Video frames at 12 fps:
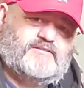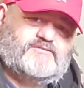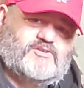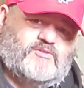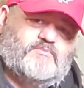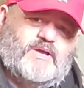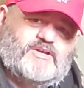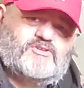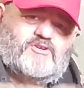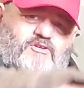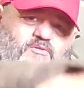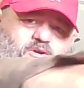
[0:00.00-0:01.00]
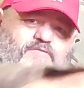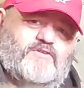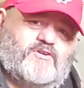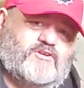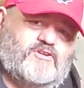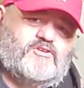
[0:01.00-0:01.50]
so make sure if
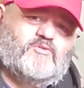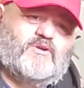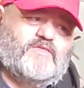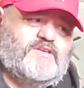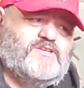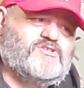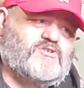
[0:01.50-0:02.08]
you're going to do one of these,